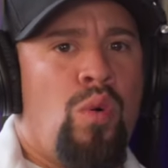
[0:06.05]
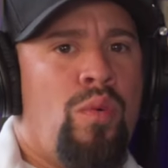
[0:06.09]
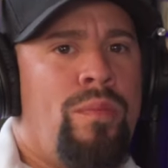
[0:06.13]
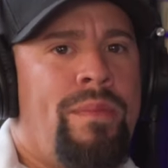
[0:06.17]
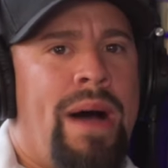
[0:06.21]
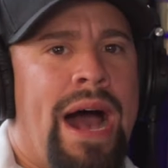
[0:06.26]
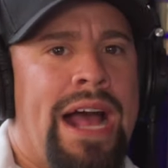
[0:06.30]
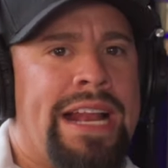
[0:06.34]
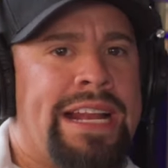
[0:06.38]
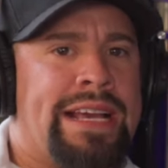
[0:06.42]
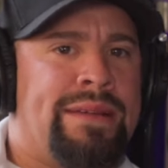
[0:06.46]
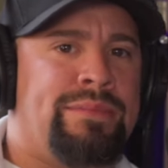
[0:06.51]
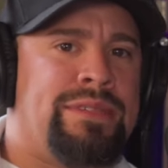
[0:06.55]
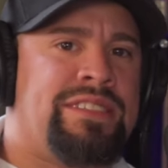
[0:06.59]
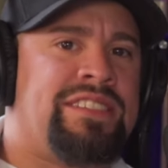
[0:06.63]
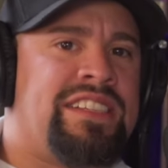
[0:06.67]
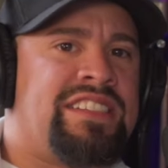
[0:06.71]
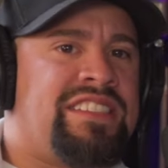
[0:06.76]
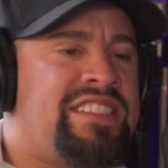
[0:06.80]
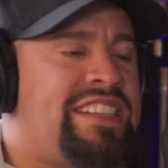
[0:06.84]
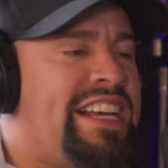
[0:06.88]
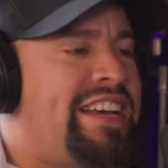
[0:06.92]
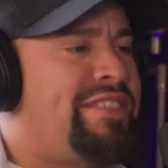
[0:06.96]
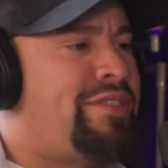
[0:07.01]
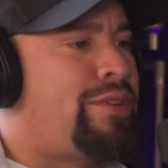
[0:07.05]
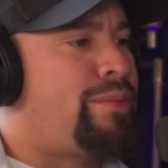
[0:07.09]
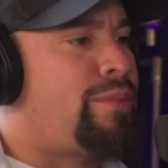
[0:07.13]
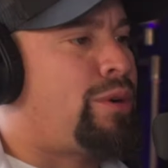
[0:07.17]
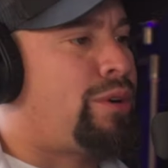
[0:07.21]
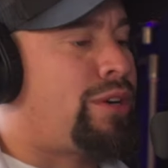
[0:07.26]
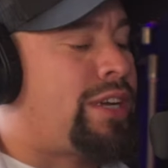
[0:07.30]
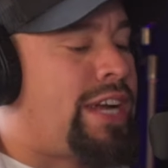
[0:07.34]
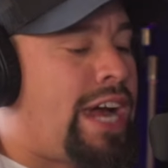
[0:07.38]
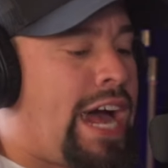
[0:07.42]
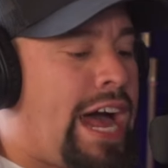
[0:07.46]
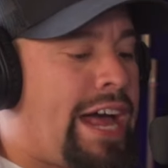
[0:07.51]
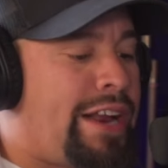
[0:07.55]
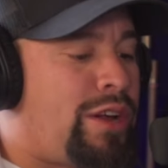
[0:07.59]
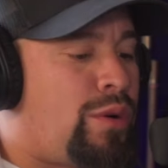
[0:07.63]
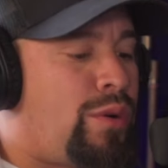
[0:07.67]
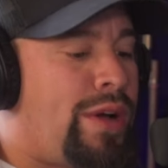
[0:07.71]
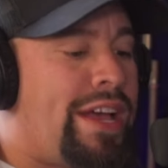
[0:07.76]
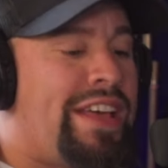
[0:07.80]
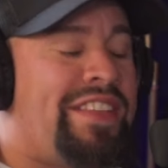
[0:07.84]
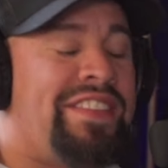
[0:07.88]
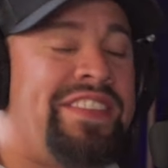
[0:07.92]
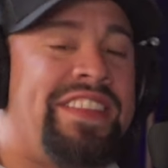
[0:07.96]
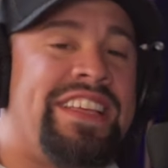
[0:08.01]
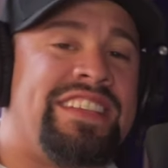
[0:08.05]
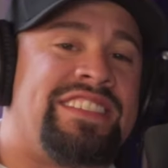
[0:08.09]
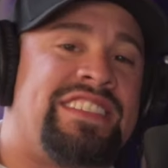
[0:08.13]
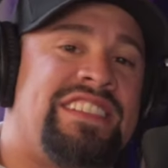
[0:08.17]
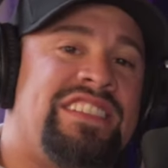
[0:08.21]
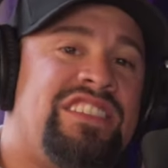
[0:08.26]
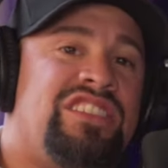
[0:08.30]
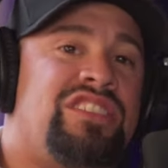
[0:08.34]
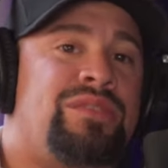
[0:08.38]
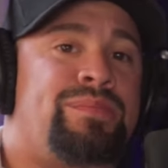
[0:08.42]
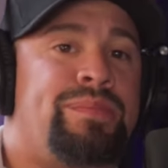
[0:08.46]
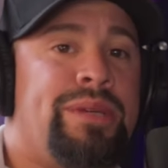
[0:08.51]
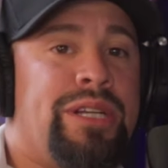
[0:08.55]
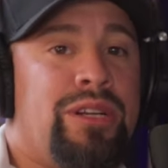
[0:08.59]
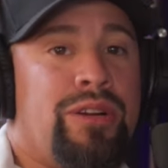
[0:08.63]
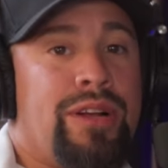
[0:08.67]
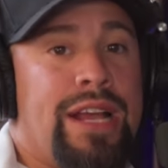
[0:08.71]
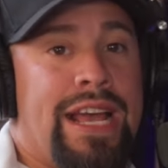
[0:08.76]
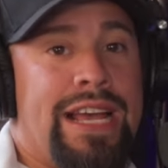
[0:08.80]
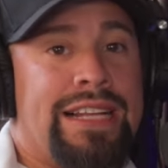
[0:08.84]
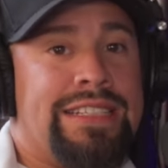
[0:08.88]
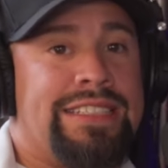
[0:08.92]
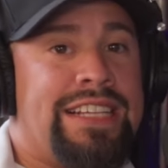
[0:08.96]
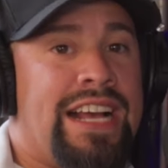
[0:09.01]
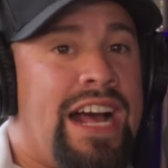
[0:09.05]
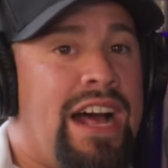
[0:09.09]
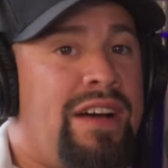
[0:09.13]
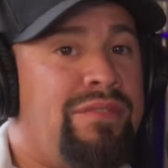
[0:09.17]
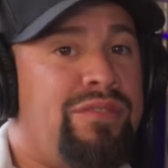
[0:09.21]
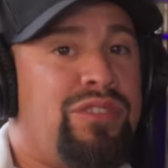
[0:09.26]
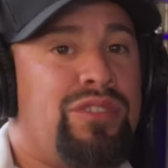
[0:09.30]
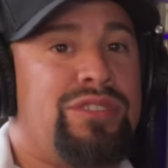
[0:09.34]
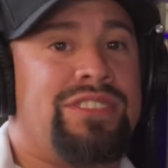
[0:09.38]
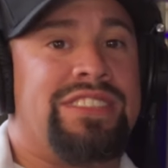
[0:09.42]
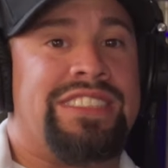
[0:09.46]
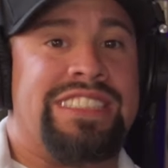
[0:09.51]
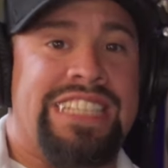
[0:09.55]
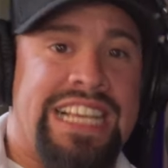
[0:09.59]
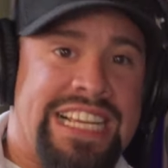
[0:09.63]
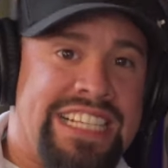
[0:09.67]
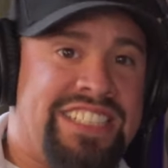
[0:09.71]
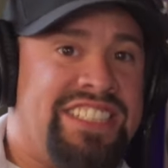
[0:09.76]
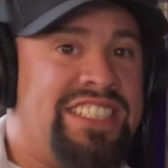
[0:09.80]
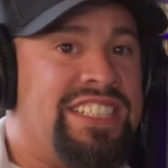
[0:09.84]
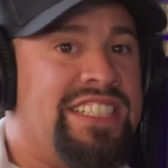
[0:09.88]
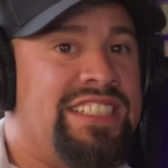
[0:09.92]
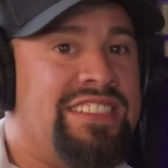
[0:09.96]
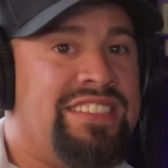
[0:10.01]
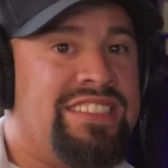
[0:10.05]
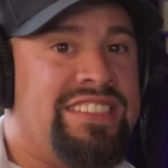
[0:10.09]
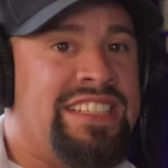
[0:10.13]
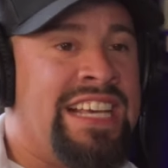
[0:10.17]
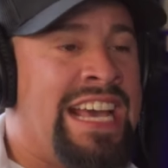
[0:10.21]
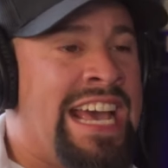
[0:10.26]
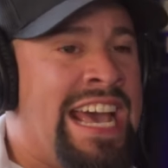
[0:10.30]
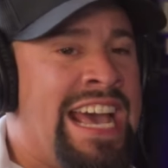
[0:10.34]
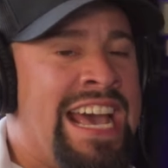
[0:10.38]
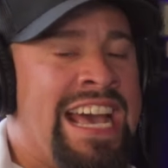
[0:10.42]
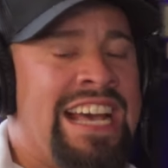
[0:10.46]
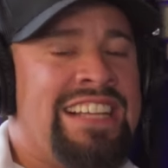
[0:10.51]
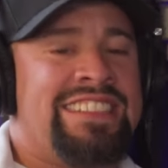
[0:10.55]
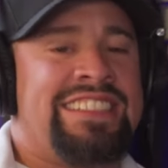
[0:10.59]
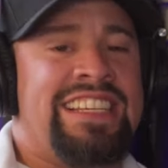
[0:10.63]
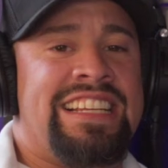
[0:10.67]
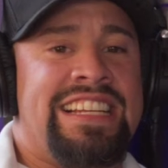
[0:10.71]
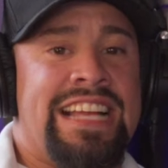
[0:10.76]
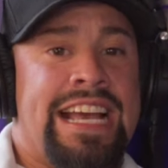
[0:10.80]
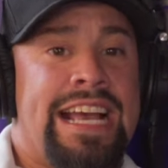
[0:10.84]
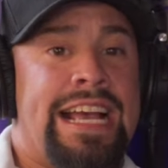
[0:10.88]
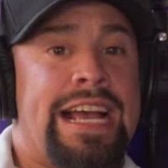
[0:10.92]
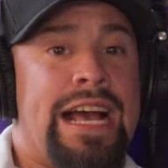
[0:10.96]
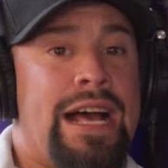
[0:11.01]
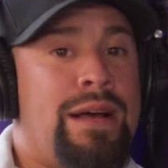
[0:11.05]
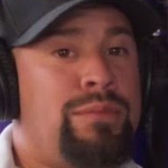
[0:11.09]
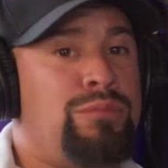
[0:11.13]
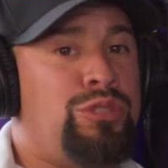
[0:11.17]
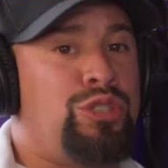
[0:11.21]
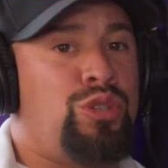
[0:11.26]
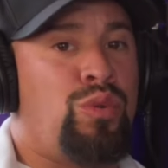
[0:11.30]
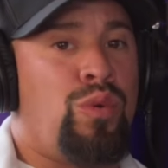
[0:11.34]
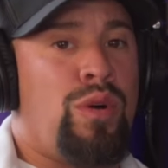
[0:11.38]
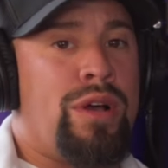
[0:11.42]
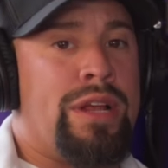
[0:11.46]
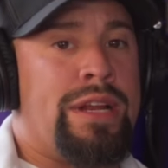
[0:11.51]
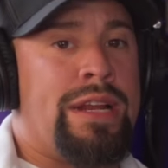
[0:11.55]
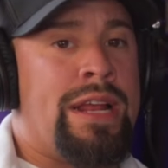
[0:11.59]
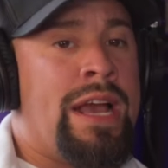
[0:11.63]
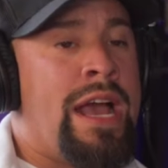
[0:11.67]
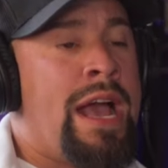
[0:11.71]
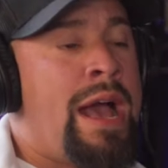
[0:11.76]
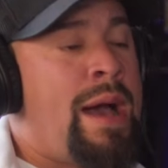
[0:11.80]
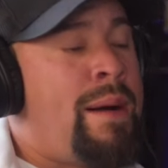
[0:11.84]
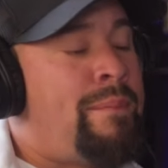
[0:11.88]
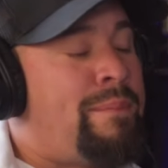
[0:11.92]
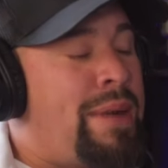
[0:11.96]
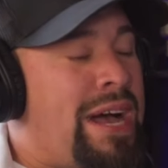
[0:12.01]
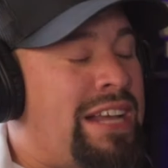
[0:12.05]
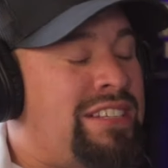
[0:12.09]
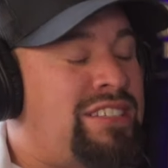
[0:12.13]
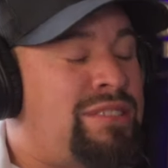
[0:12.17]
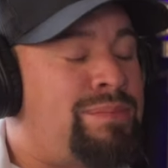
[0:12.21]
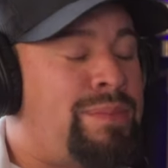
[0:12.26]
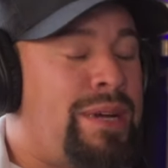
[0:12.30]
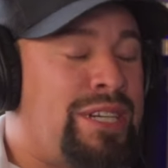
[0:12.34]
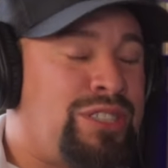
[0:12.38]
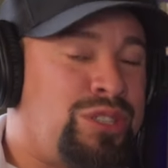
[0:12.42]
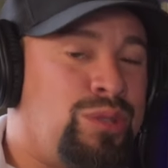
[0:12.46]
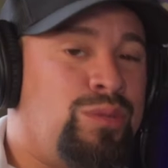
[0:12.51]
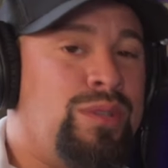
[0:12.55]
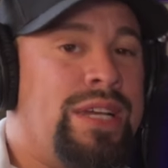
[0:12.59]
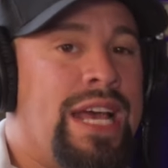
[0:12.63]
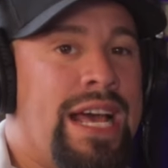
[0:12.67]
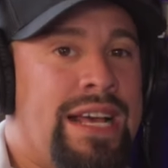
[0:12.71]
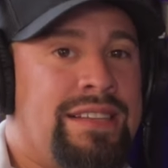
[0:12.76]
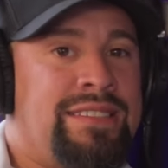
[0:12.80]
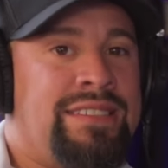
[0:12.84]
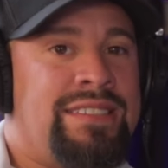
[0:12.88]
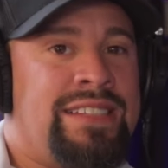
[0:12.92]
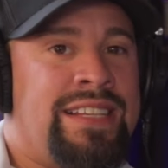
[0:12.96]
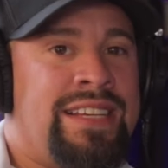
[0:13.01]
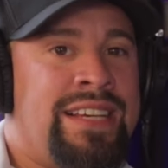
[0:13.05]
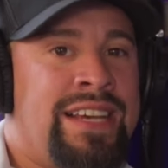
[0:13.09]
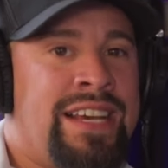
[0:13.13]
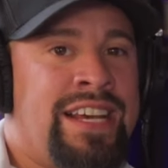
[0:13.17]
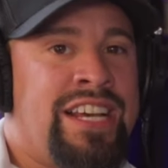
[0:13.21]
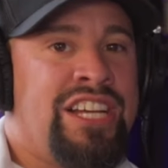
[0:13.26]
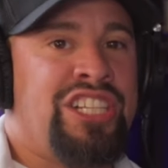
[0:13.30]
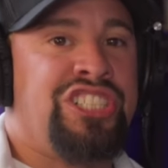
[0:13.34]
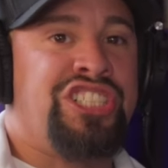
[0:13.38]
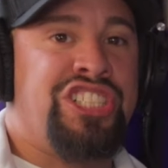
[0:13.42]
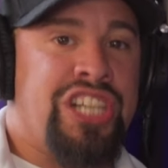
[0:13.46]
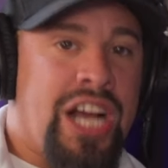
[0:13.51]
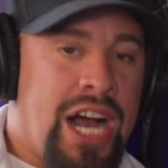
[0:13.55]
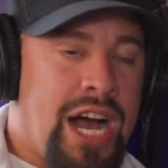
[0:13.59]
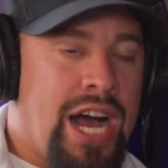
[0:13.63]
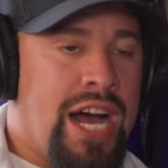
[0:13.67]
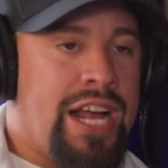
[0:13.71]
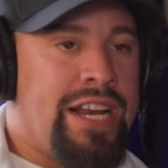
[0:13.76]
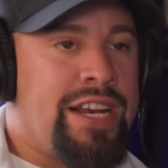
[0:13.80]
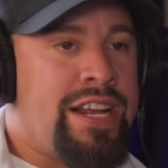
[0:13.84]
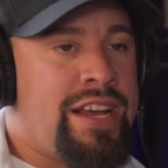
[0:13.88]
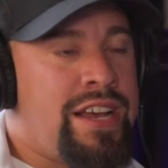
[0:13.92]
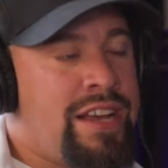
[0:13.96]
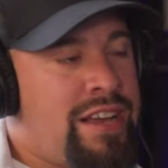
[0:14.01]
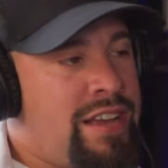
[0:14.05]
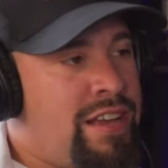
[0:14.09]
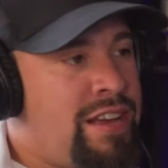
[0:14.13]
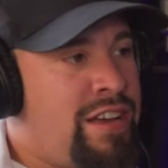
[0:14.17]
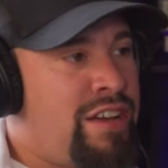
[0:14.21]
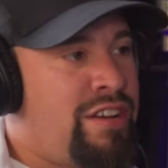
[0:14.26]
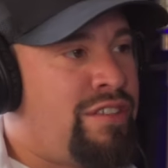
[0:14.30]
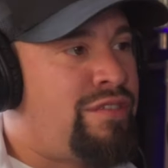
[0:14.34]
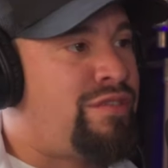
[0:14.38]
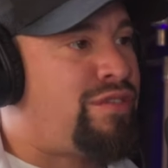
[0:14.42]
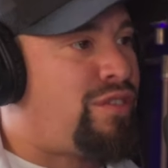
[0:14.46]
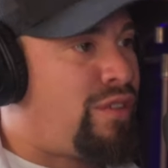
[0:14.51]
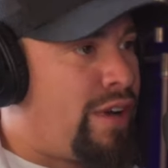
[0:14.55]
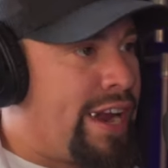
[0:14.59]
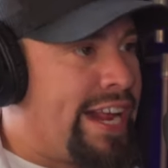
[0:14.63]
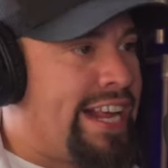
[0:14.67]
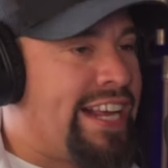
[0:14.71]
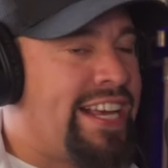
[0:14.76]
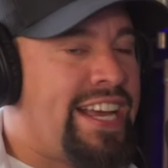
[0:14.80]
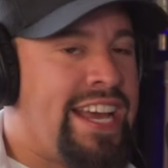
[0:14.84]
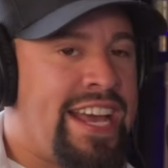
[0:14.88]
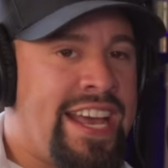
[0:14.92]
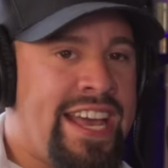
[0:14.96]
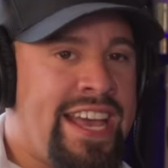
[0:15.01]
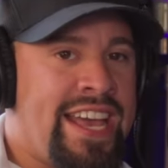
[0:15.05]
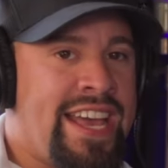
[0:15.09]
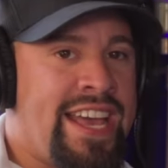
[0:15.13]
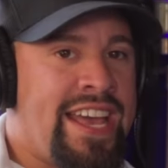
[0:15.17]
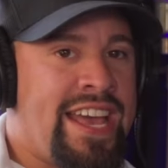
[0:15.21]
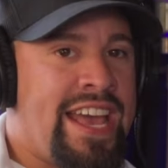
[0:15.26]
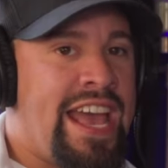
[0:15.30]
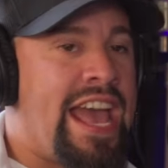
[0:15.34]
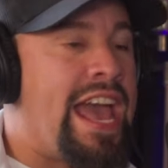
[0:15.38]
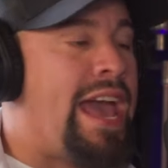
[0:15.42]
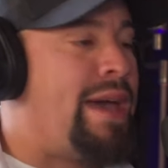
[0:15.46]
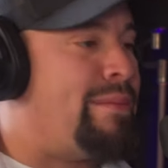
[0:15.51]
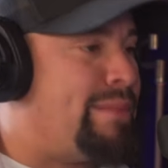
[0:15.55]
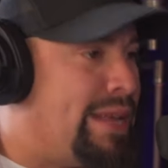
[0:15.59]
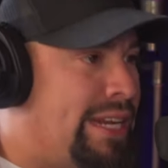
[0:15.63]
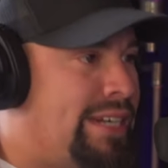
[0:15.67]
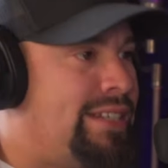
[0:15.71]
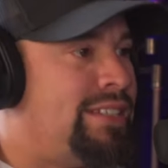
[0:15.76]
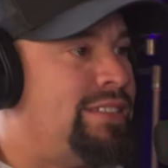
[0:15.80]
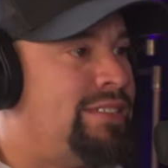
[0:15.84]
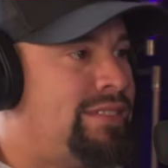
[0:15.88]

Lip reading: my name is Xavier Mercado, and this is Spearhead Conversations. Today, I'm joined by special guest, John Frank Hamann.